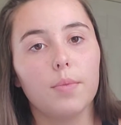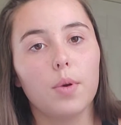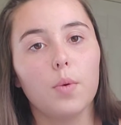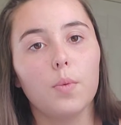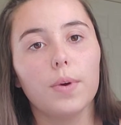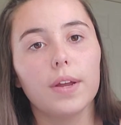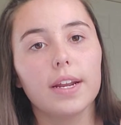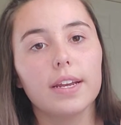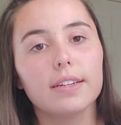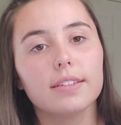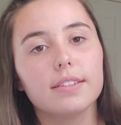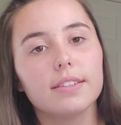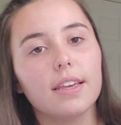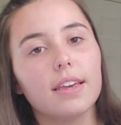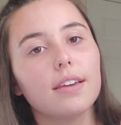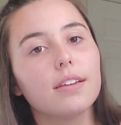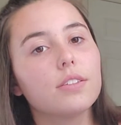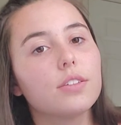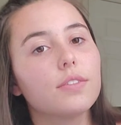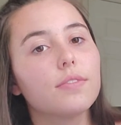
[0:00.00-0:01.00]
When I
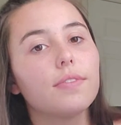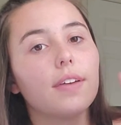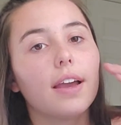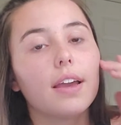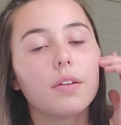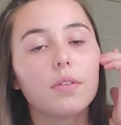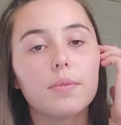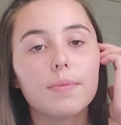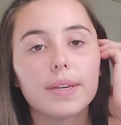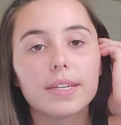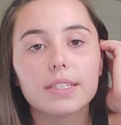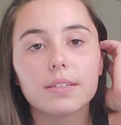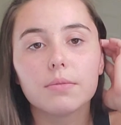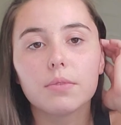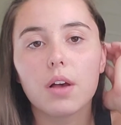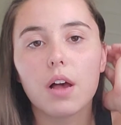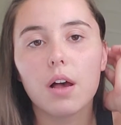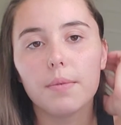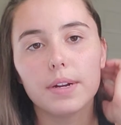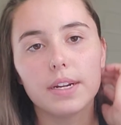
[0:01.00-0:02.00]
say to find what makes them
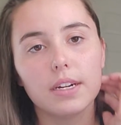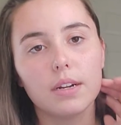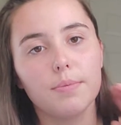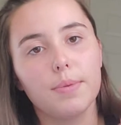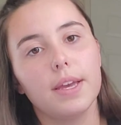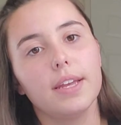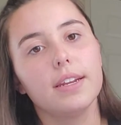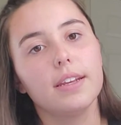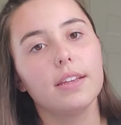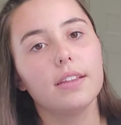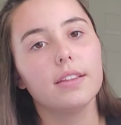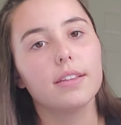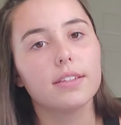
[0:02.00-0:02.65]
calm and independent,